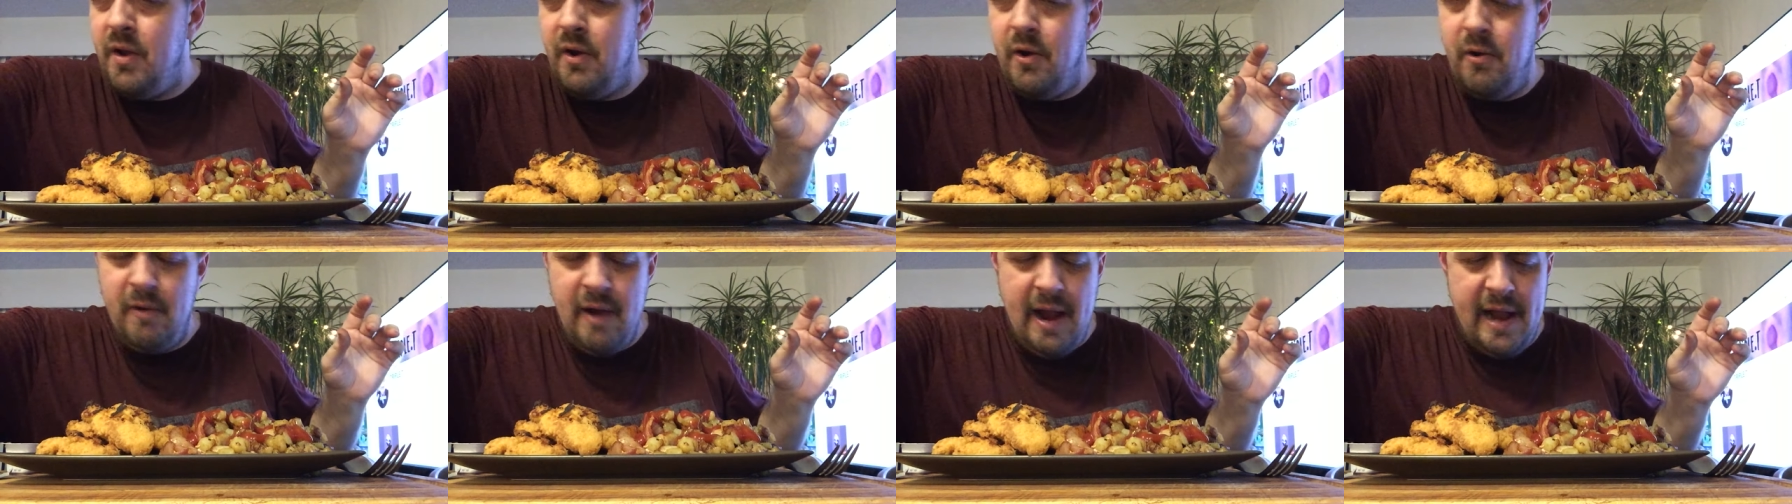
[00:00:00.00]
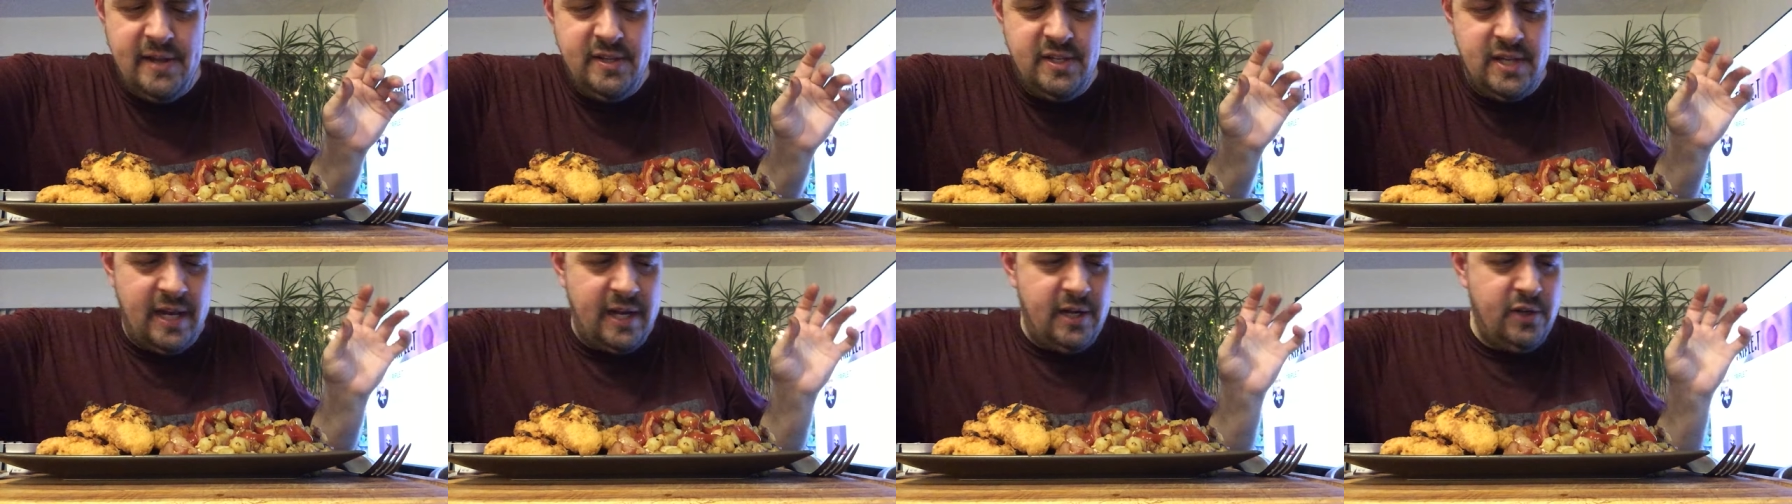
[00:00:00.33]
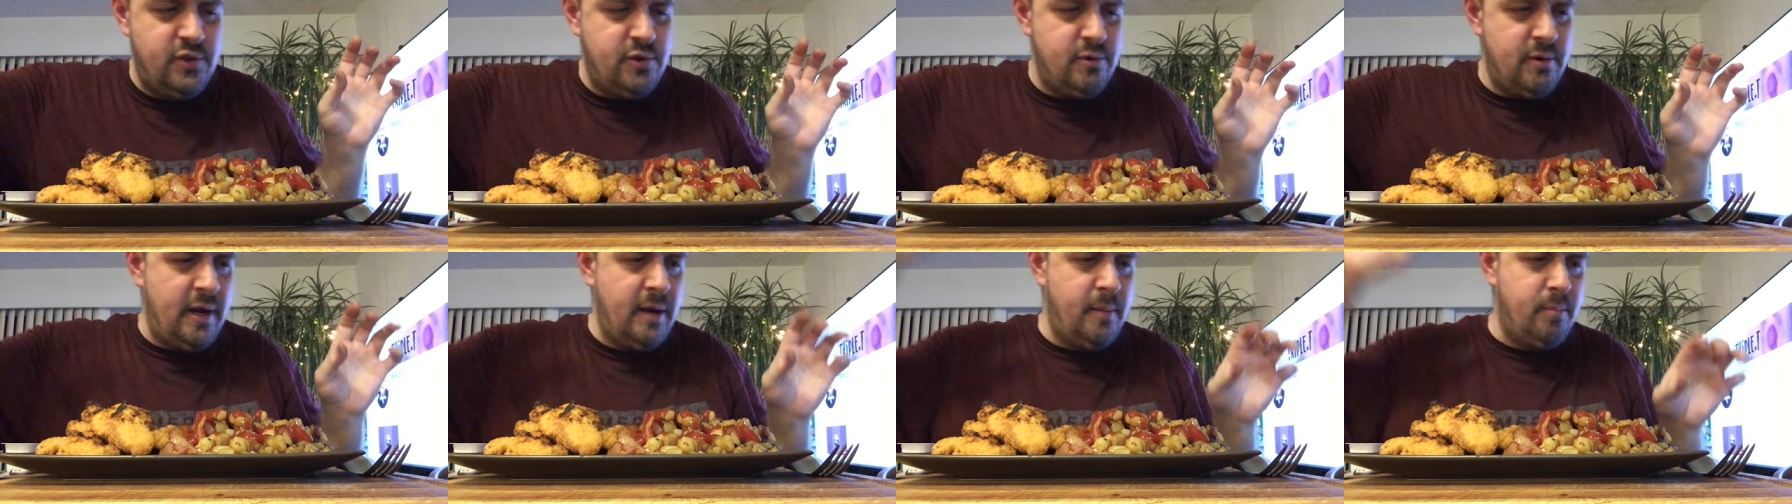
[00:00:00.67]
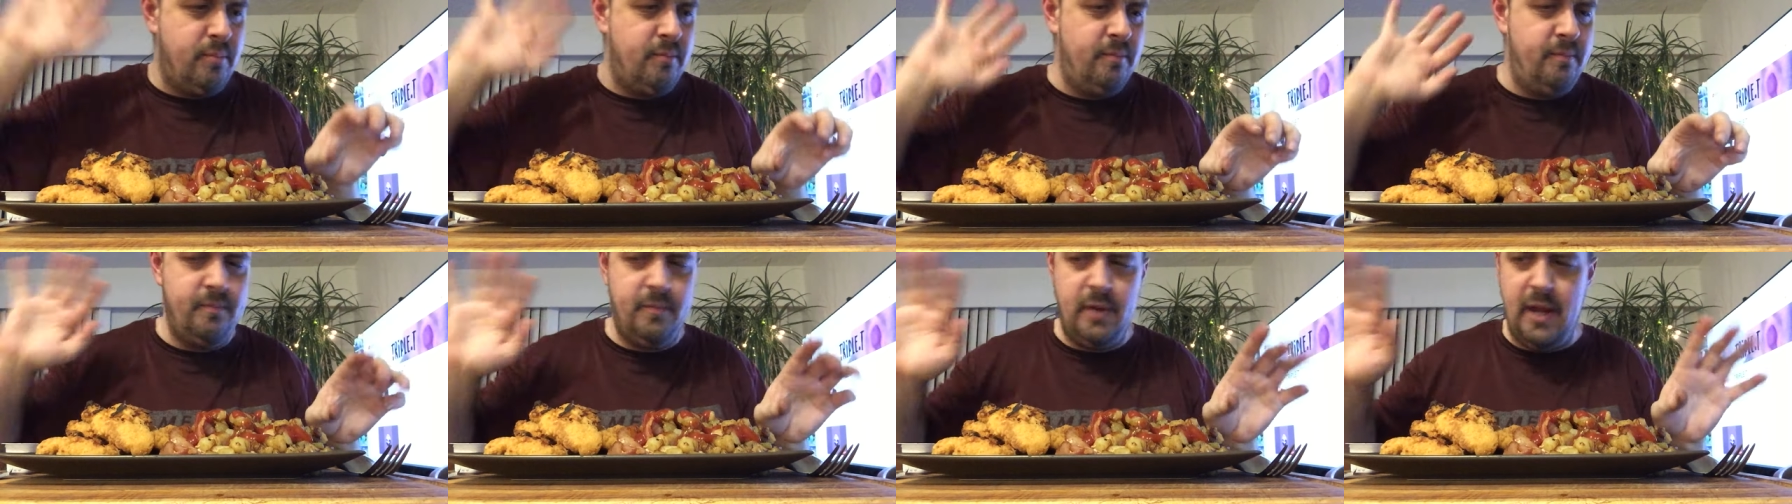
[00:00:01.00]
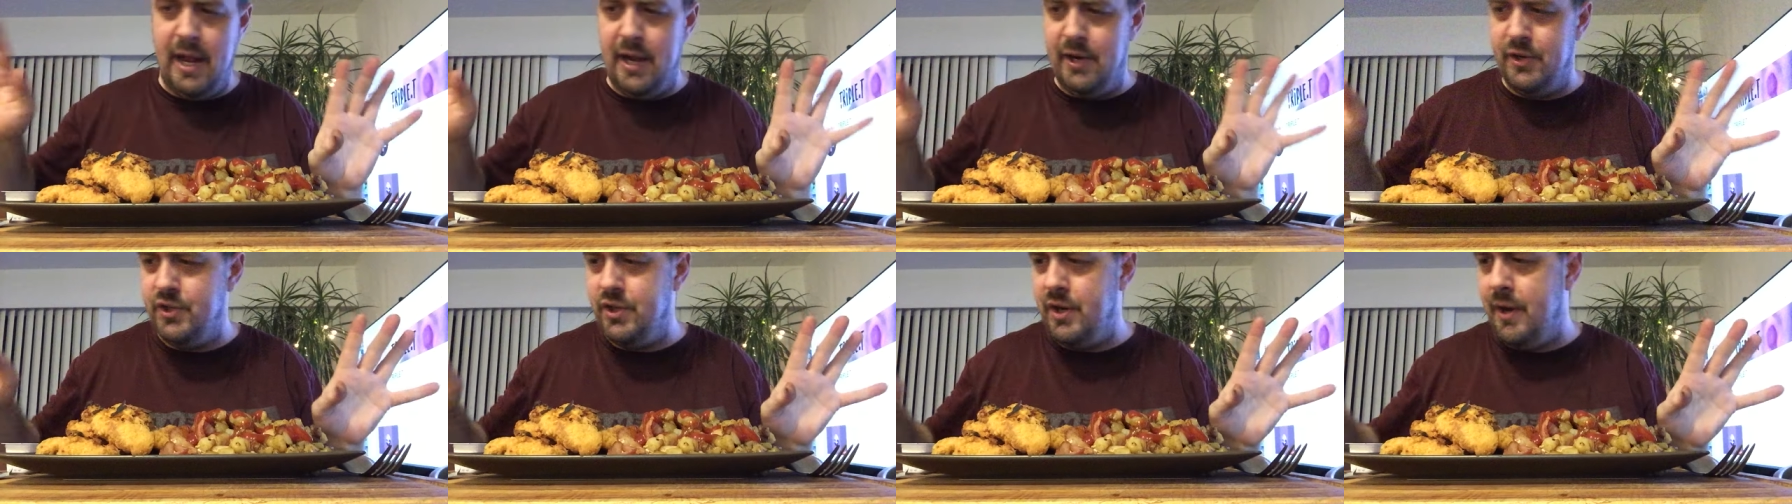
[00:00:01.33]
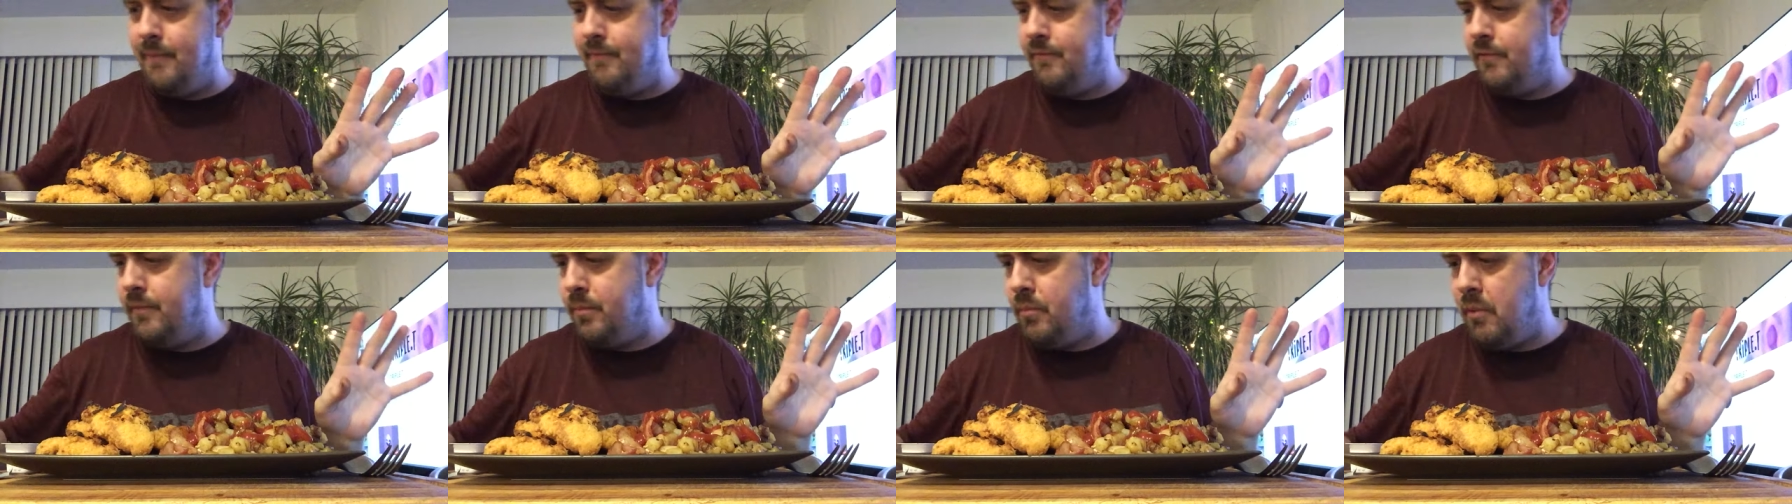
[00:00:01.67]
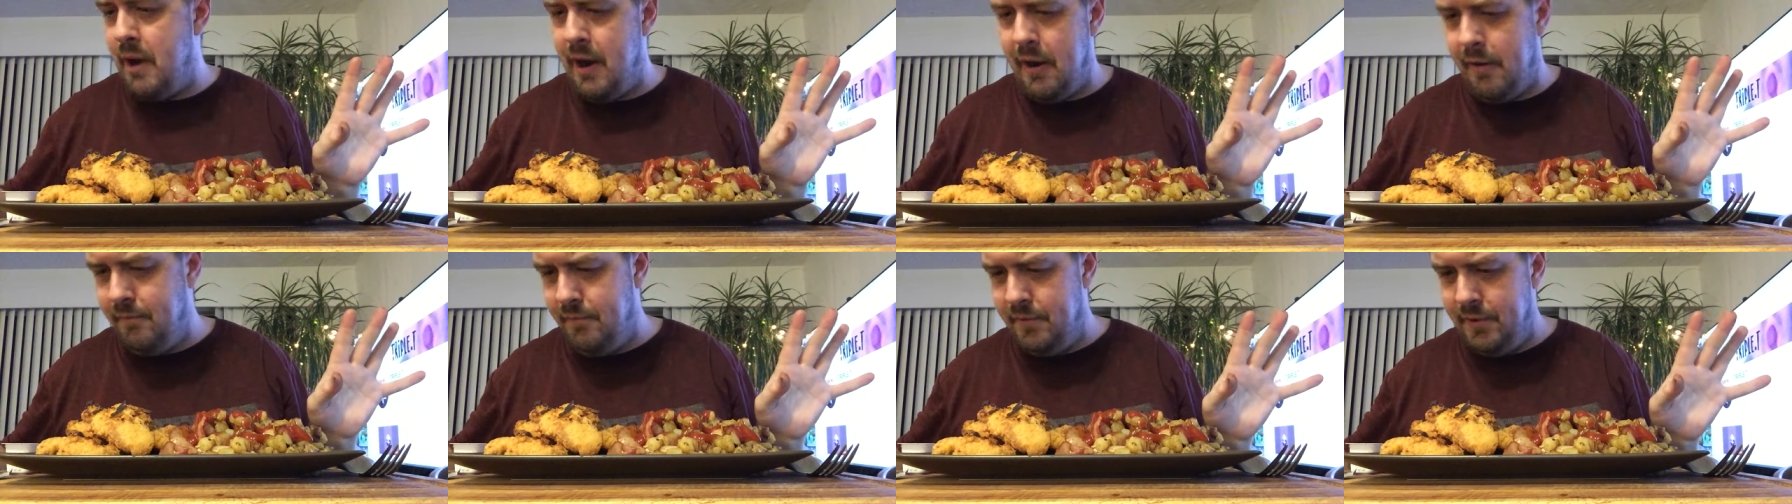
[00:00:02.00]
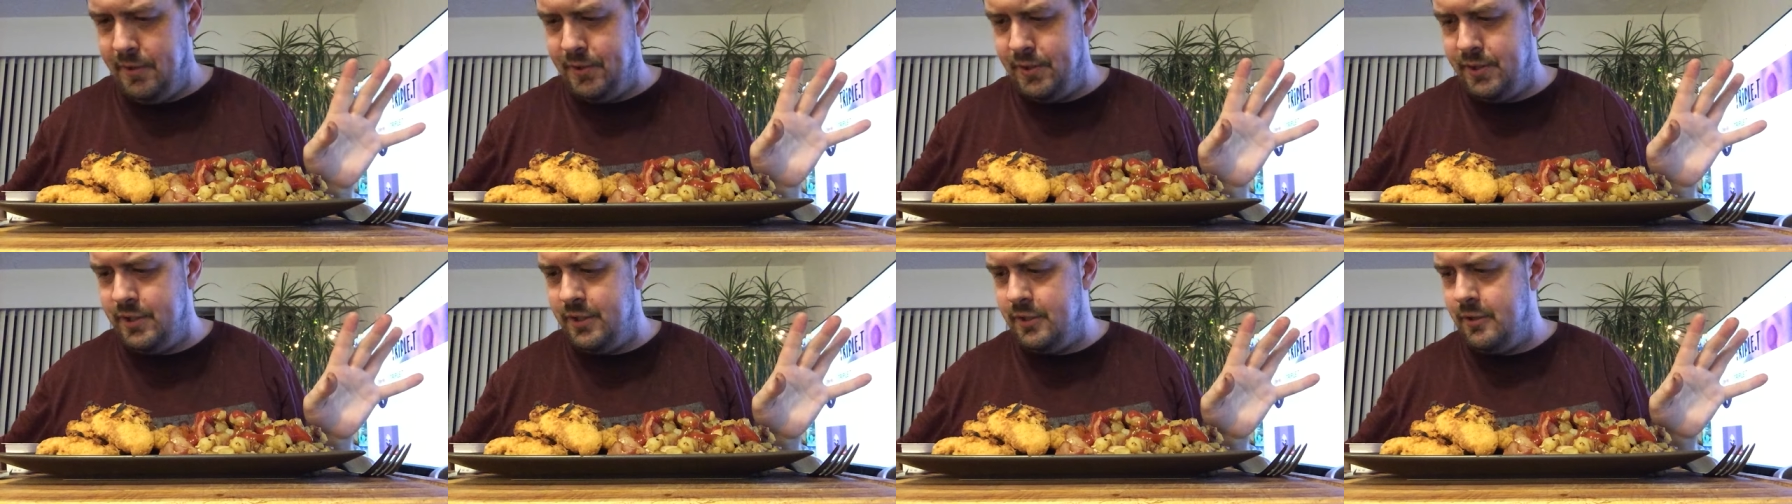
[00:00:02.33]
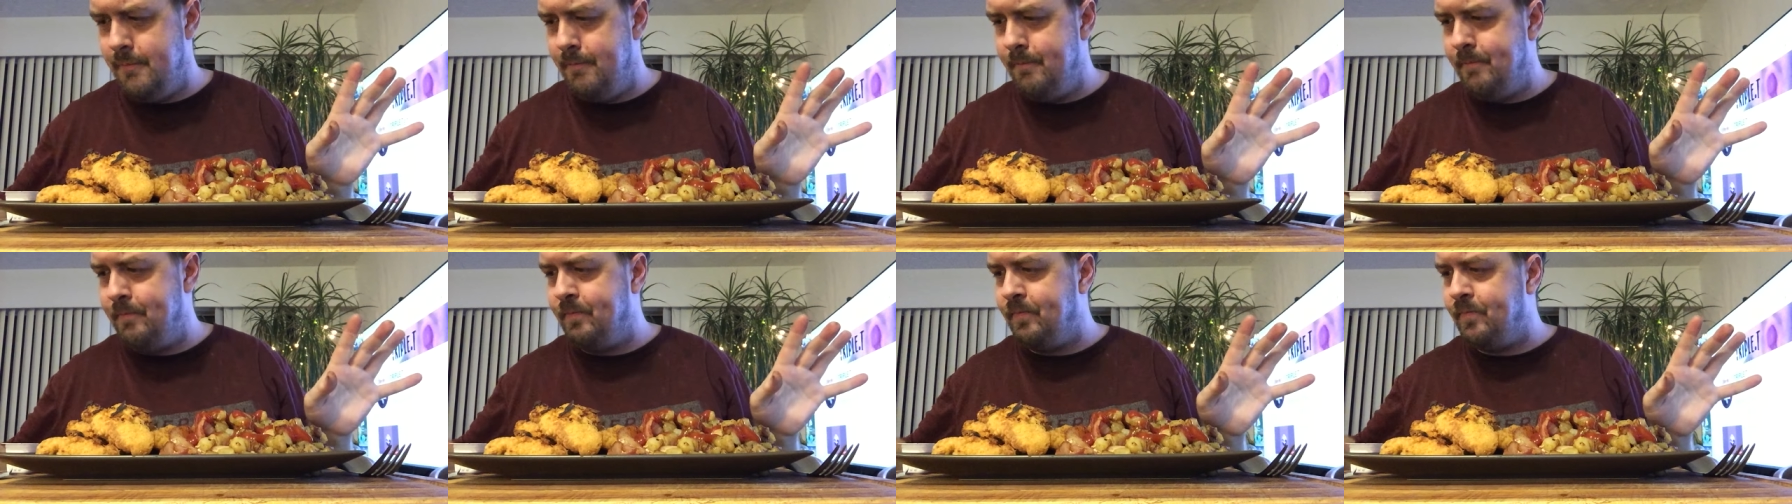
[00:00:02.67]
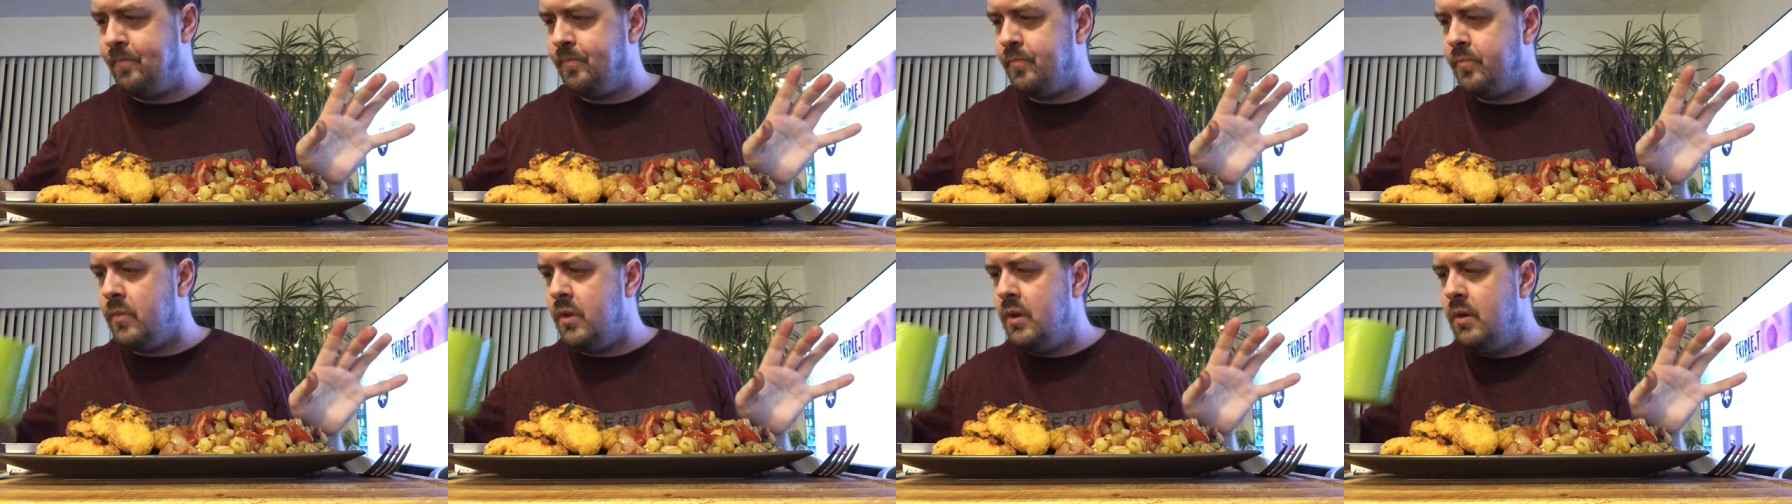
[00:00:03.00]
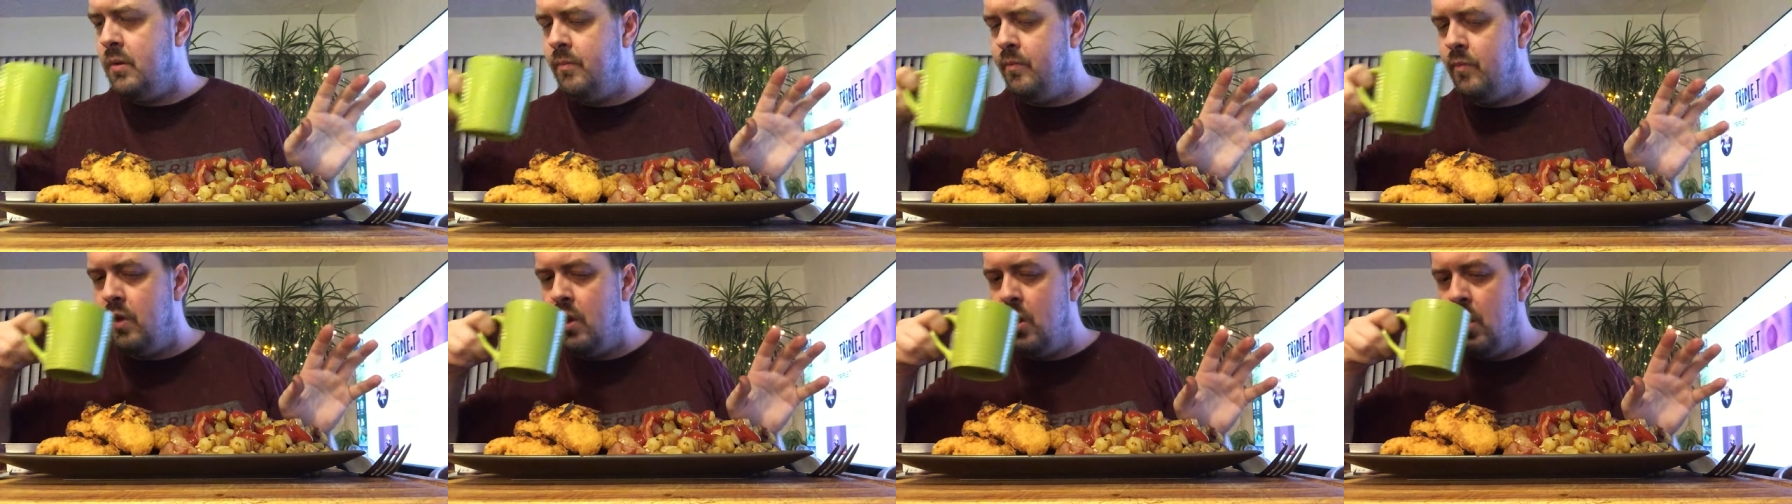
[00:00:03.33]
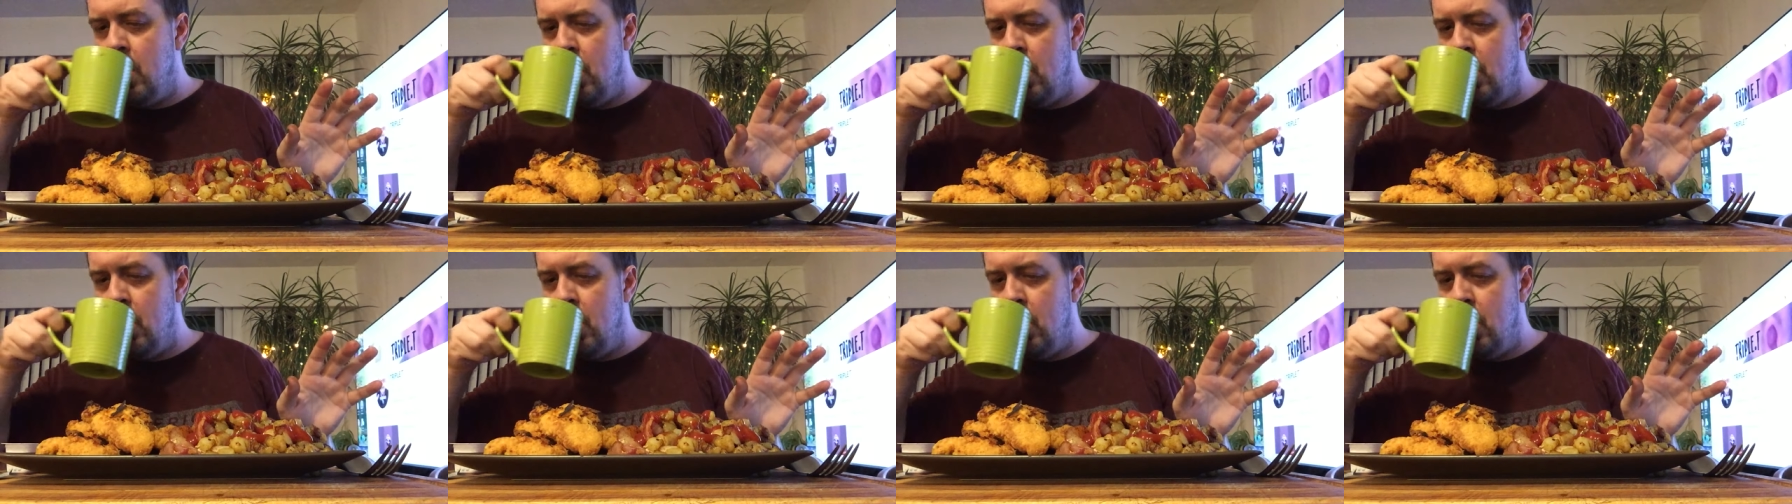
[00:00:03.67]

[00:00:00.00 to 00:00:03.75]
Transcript: Christ, I could drink ketchup for breakfast. Mm.